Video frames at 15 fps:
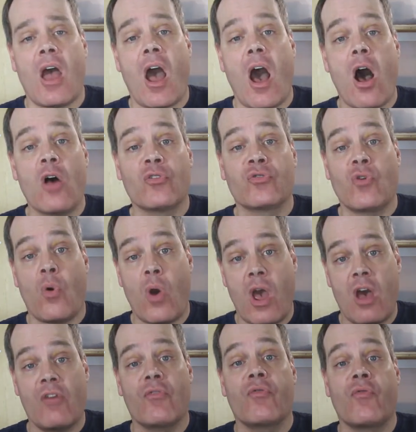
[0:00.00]
also
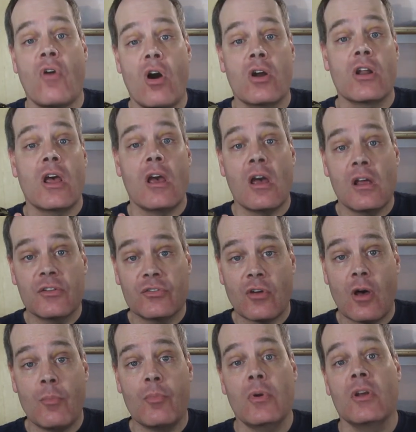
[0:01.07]
have Fauna ads
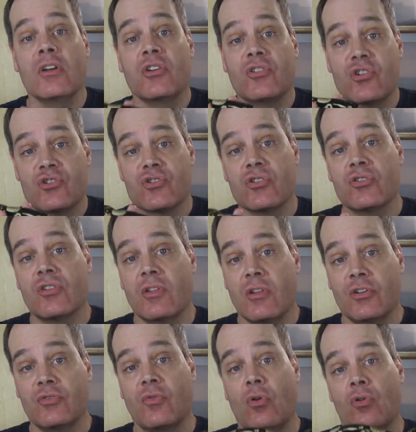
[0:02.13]
up in addition to
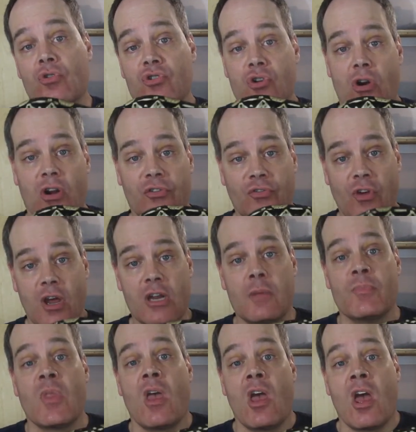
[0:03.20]
this photo sharing site,
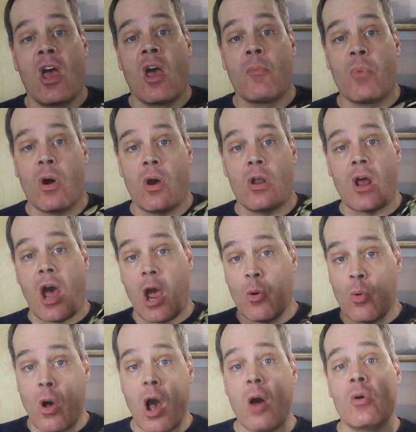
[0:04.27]
but I
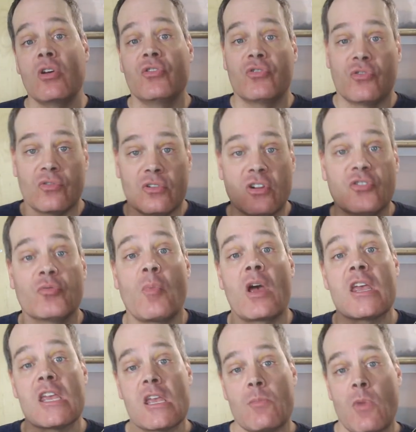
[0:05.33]
will always list
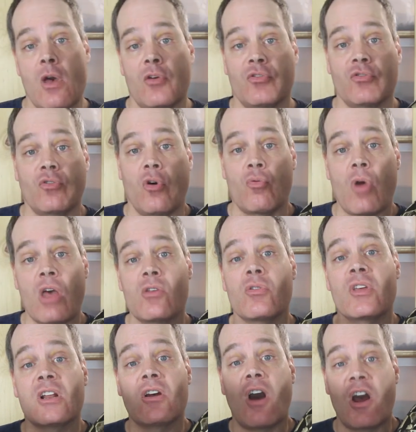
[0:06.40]
my email. So rather
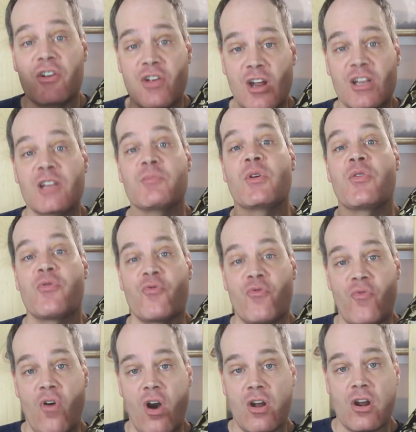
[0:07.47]
than contacting me through
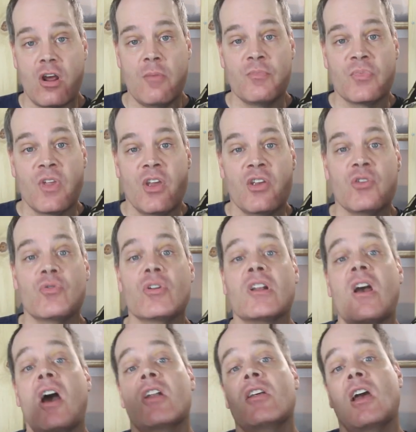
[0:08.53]
fauna, you can
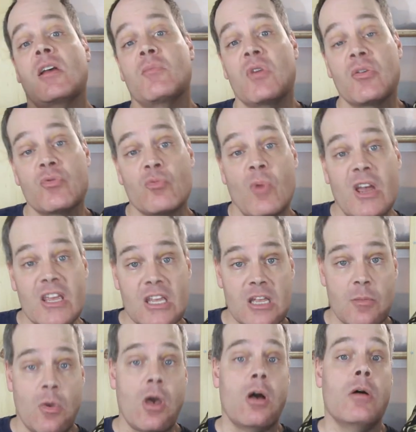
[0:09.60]
contact me through my
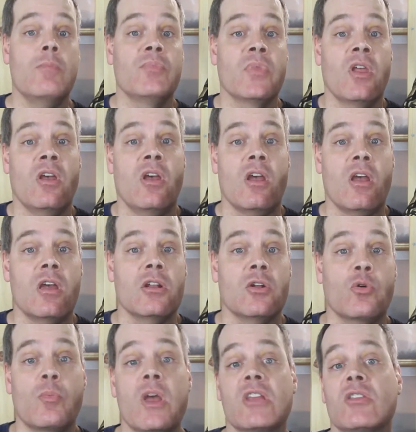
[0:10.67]
email, and
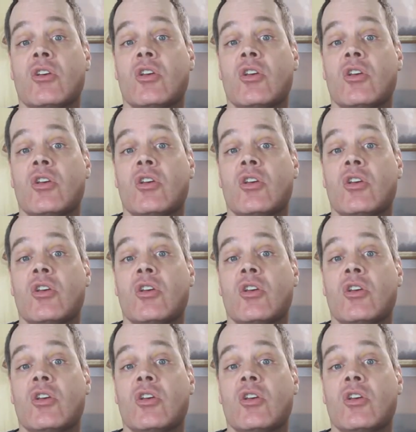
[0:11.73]
it'll make the